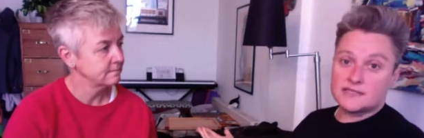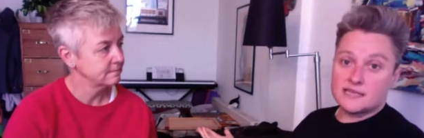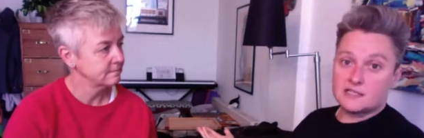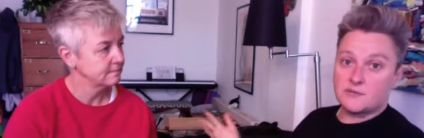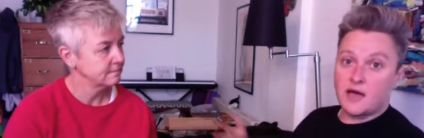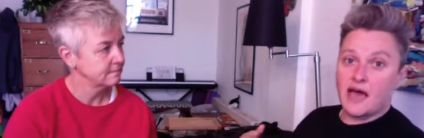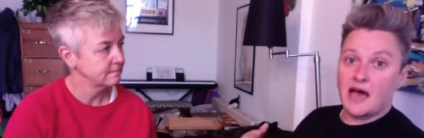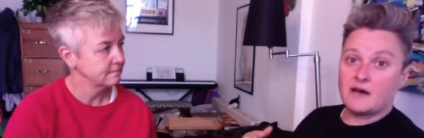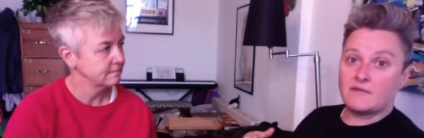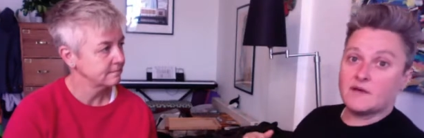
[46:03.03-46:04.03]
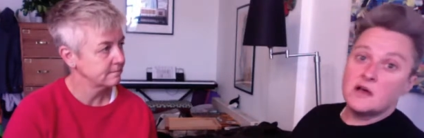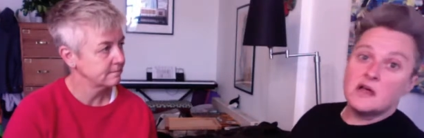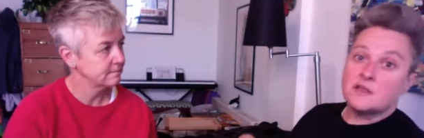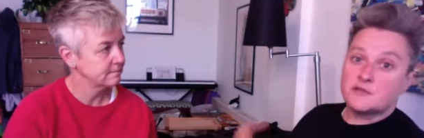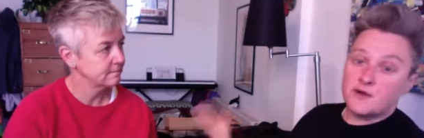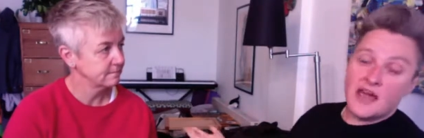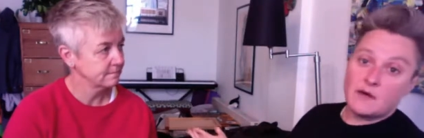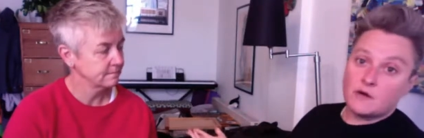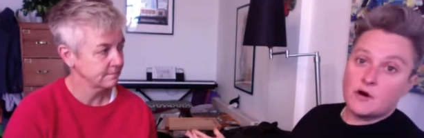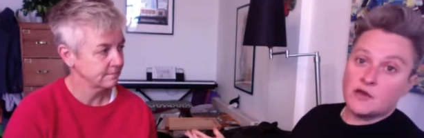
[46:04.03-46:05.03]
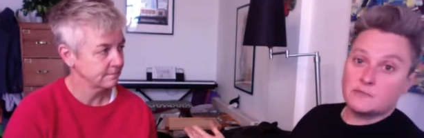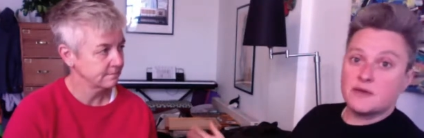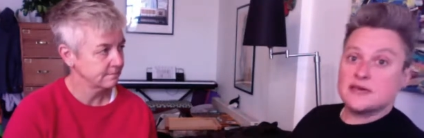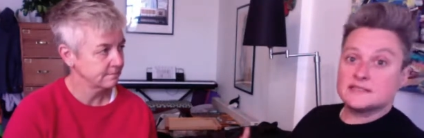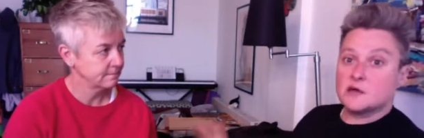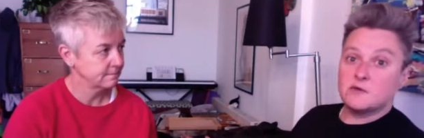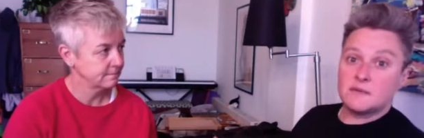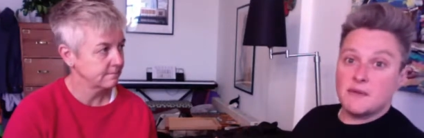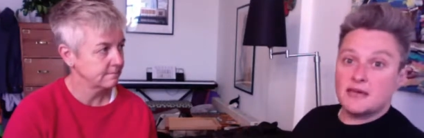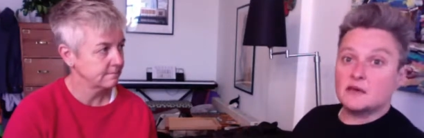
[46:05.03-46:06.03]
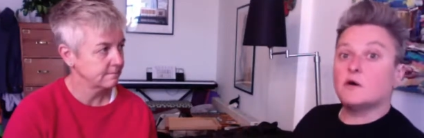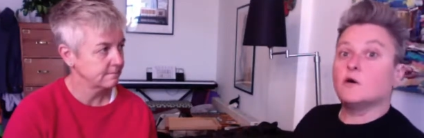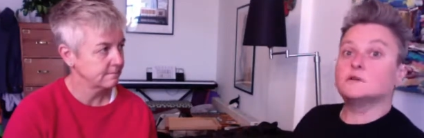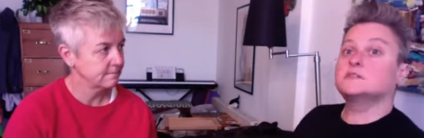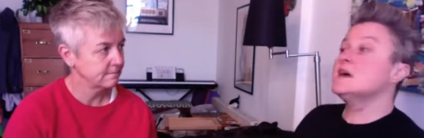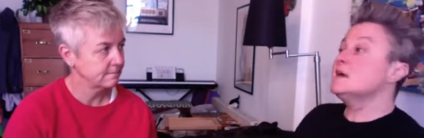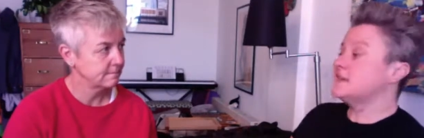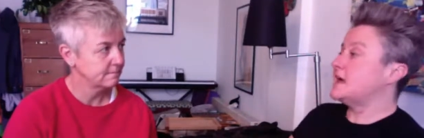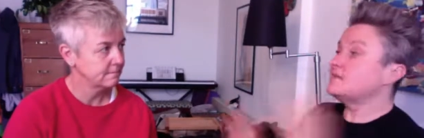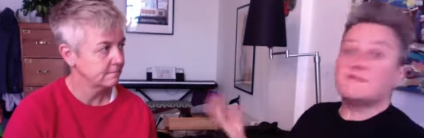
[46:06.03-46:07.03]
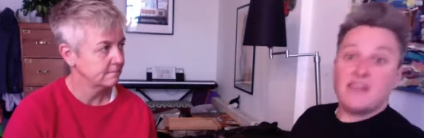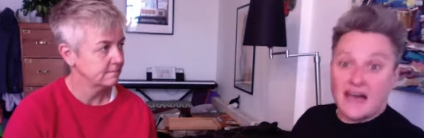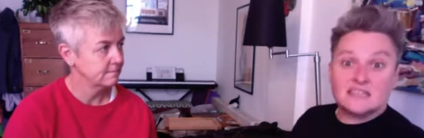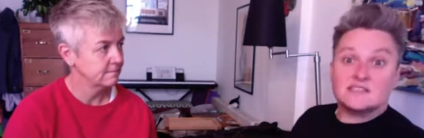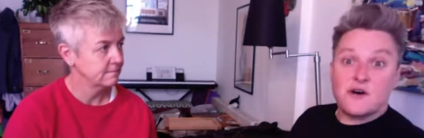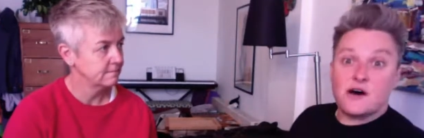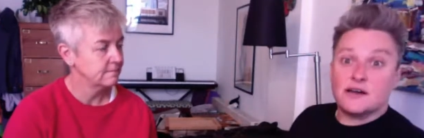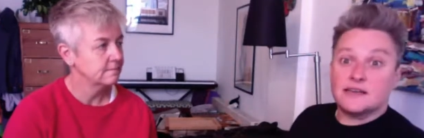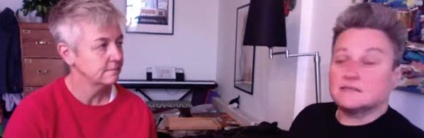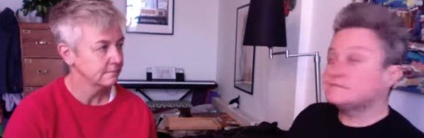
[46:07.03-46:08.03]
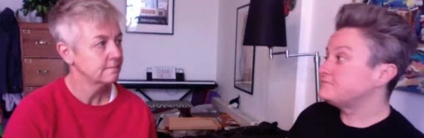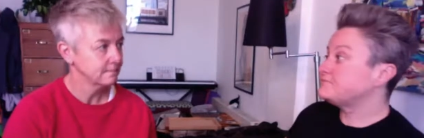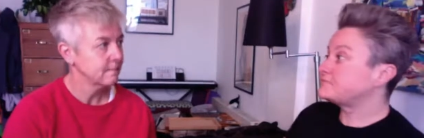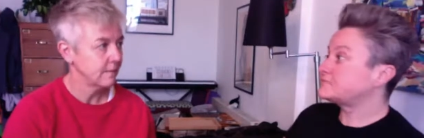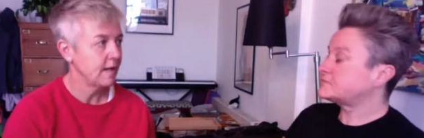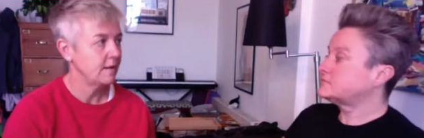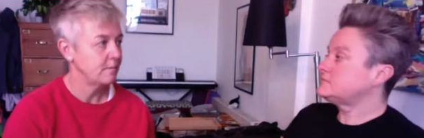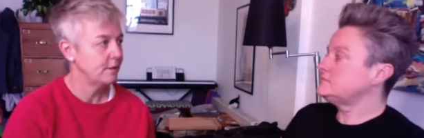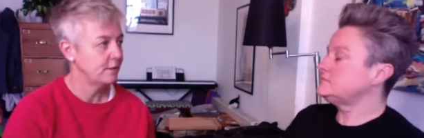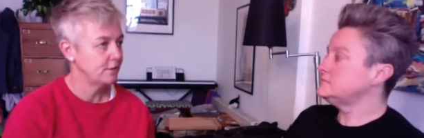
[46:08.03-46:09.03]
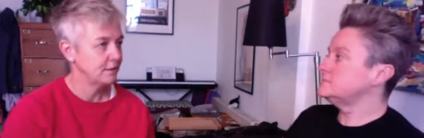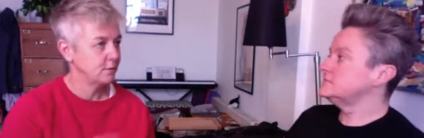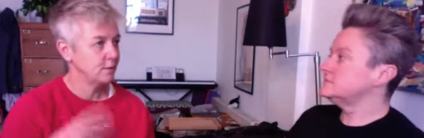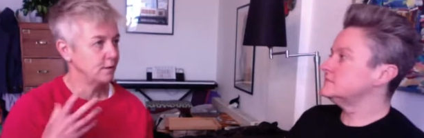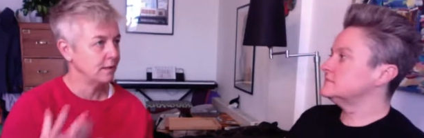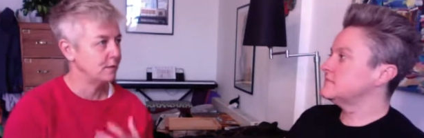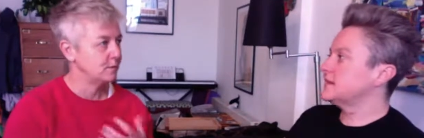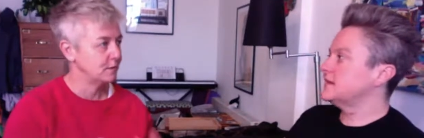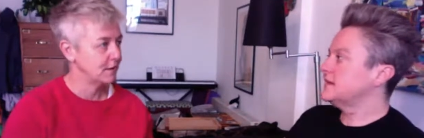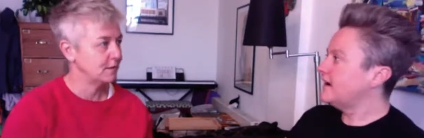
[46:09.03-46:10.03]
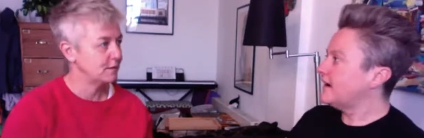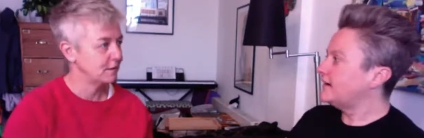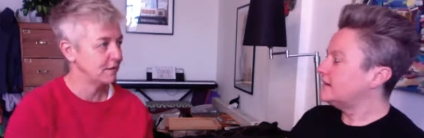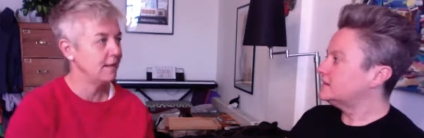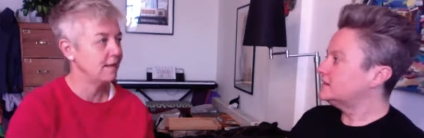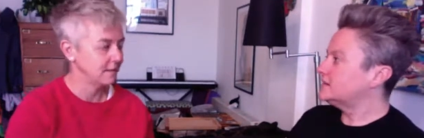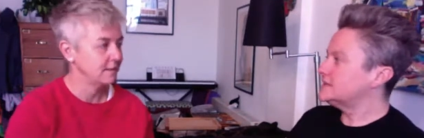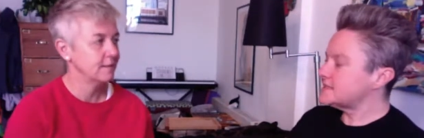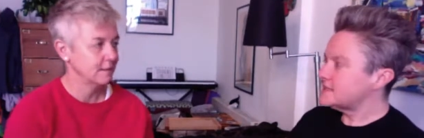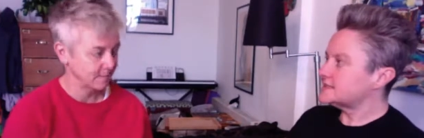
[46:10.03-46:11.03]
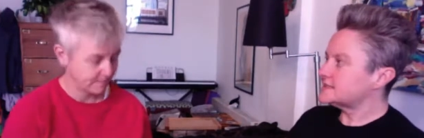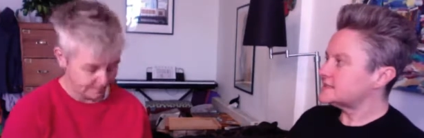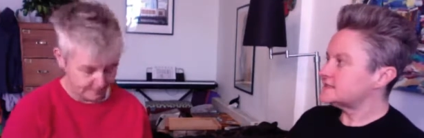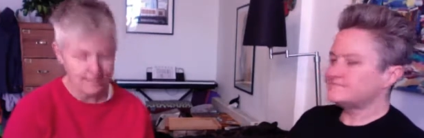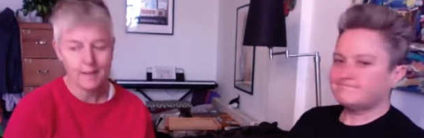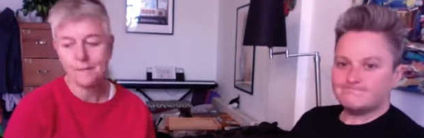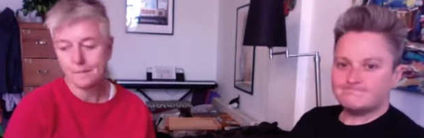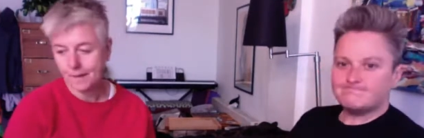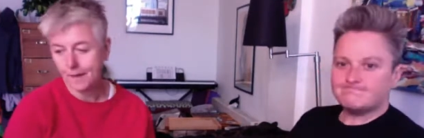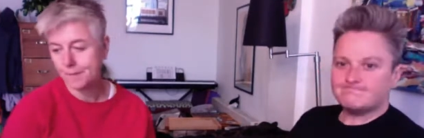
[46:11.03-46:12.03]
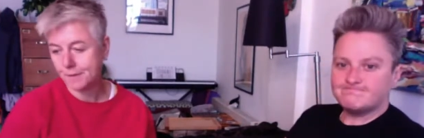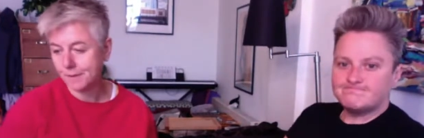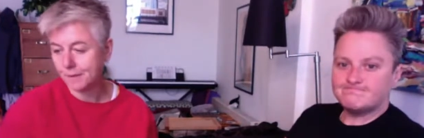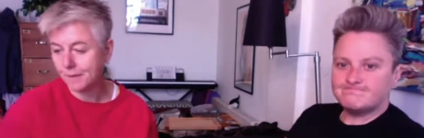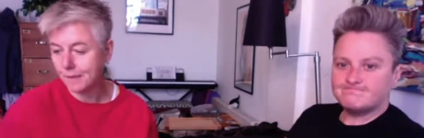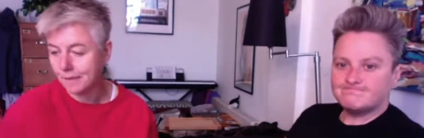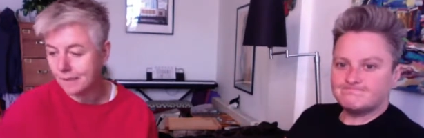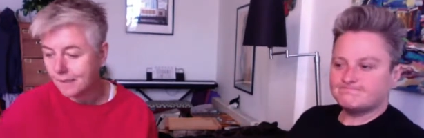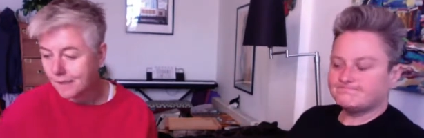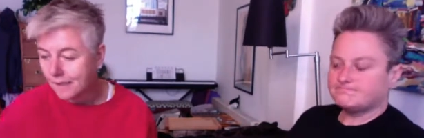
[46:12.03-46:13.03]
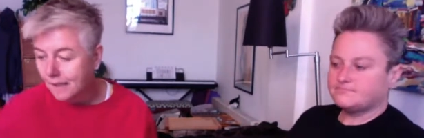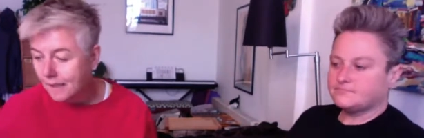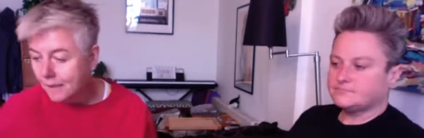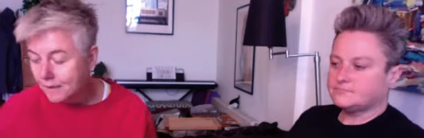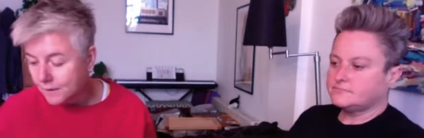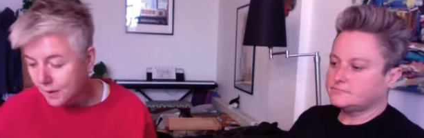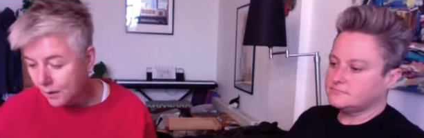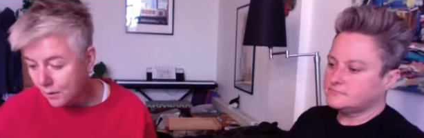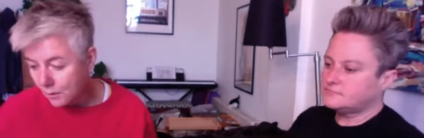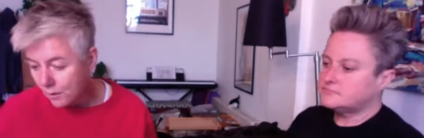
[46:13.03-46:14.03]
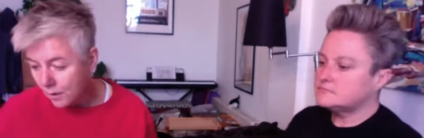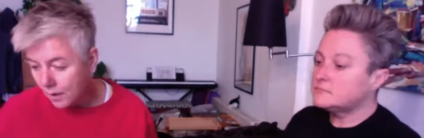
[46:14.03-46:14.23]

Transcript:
Speaker 1: next to you might have three alcoholic beers and only a main course, then that's fine.
Speaker 2: Yeah, because it all equals out yeah, in the end. It does. Yeah, absolutely. So